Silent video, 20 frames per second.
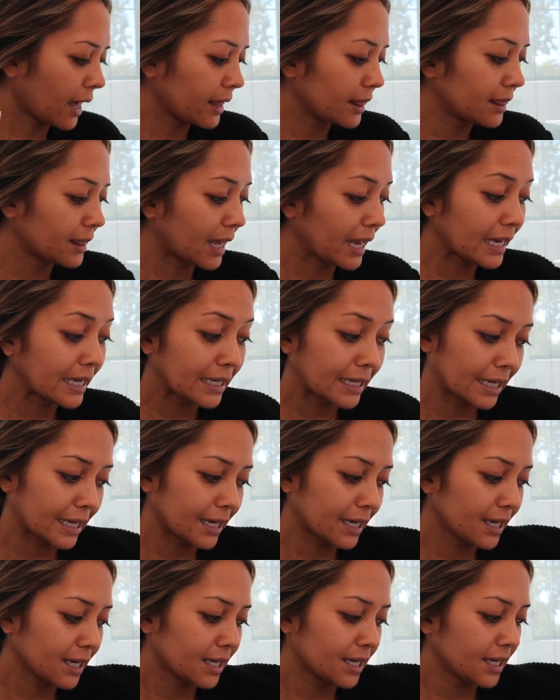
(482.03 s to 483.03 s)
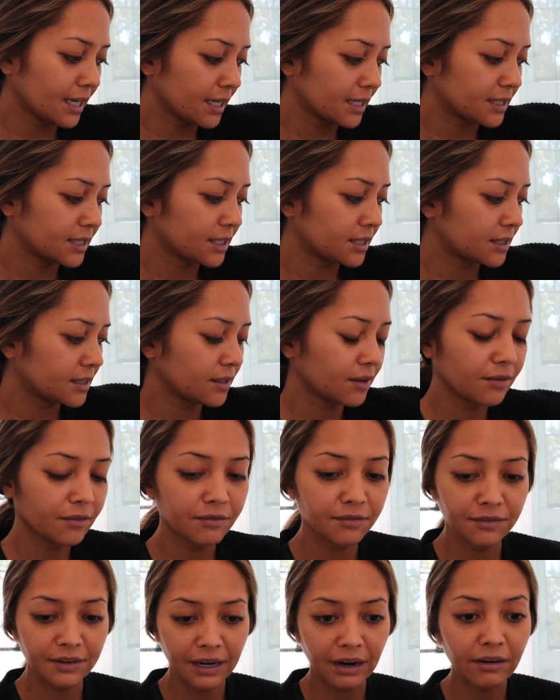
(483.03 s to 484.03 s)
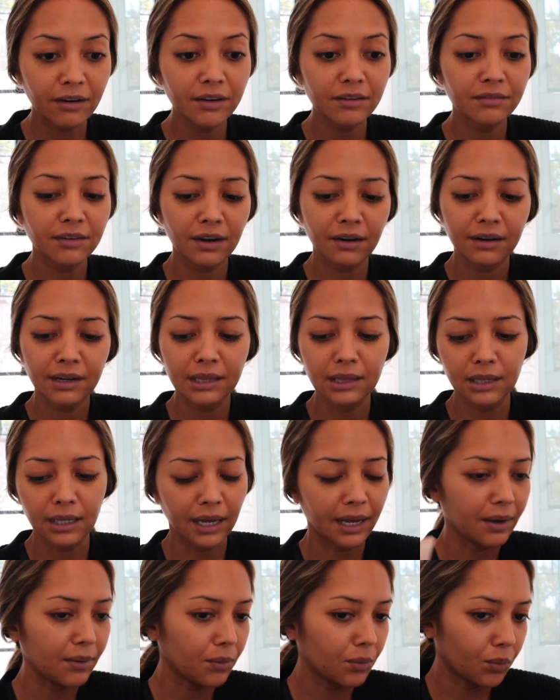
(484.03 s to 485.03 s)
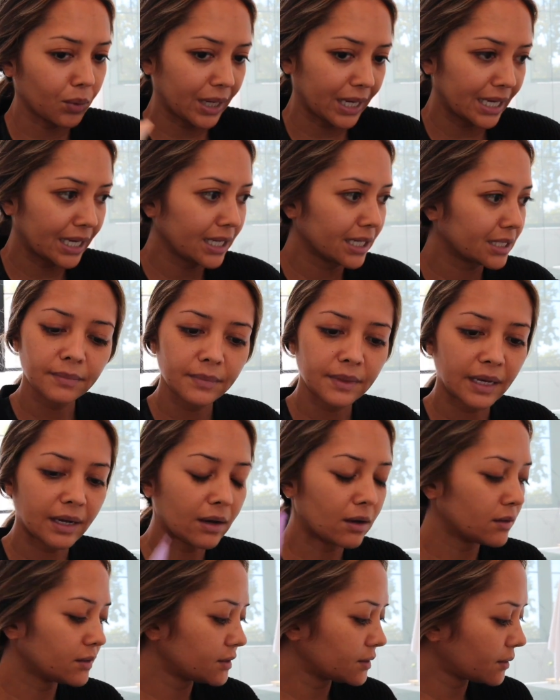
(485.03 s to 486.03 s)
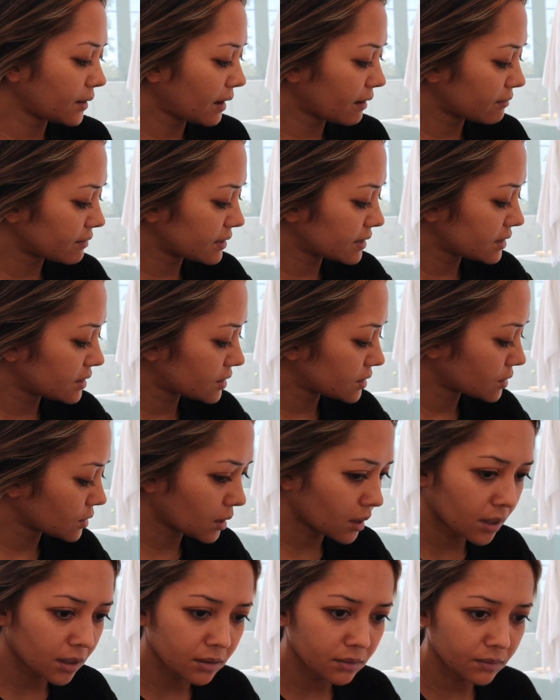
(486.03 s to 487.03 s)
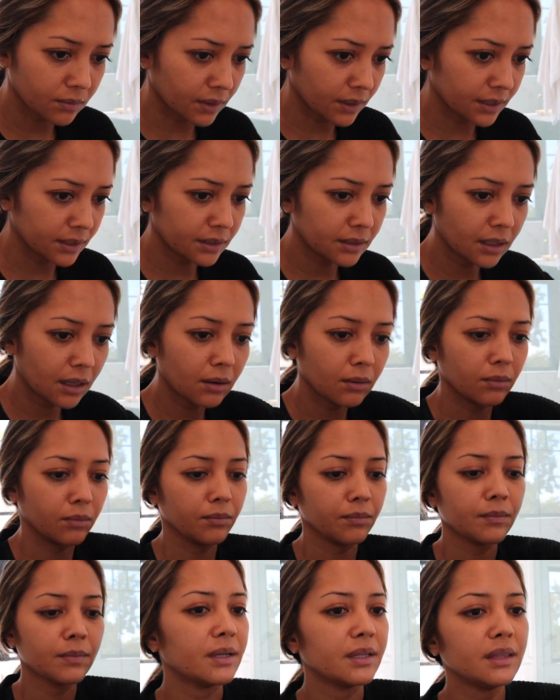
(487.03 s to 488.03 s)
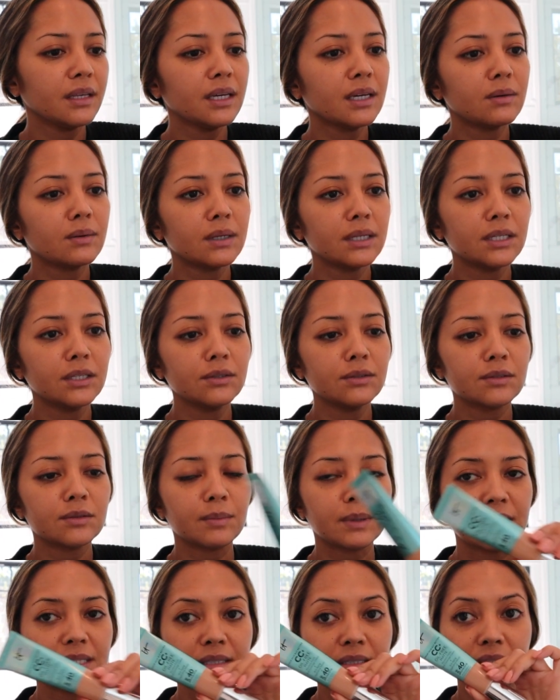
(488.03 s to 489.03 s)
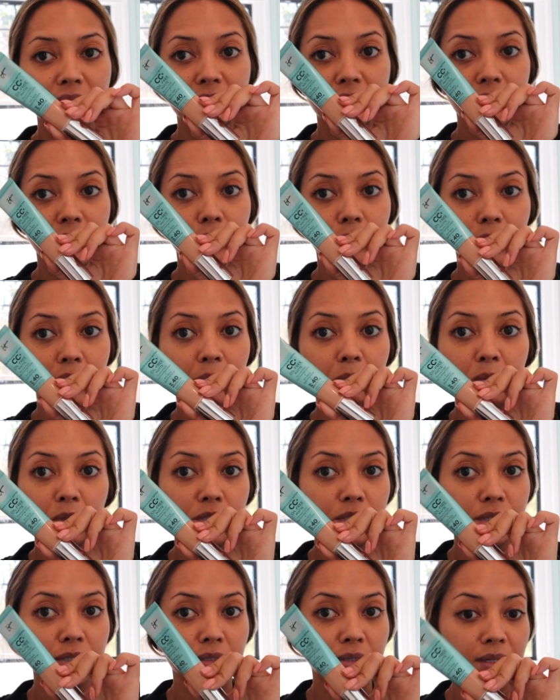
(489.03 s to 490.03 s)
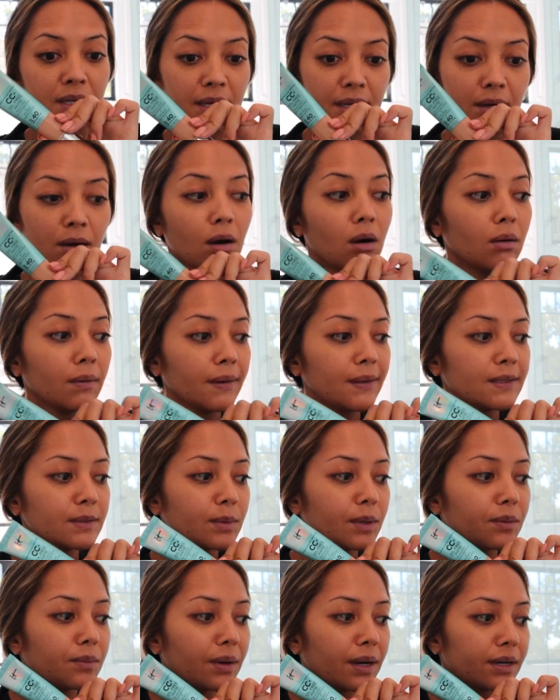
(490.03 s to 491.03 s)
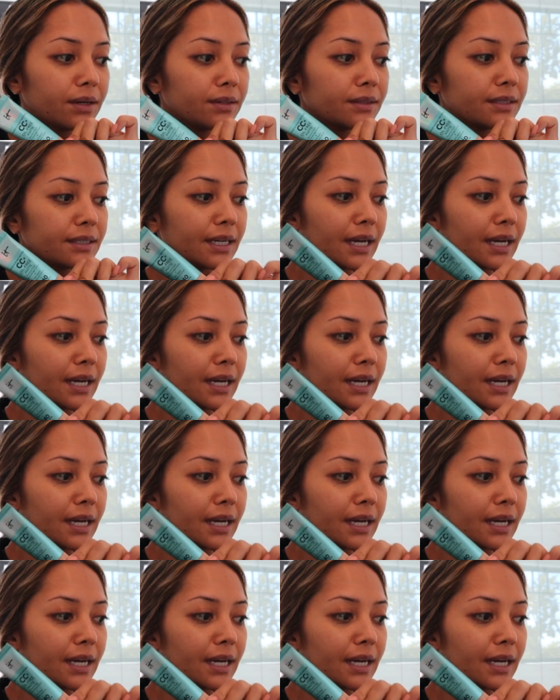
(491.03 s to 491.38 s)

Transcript: I like it. It's very, very lightweight. And I also have this Tarte one. Oh, I think I wanna use my CC cream, which is like always my ride or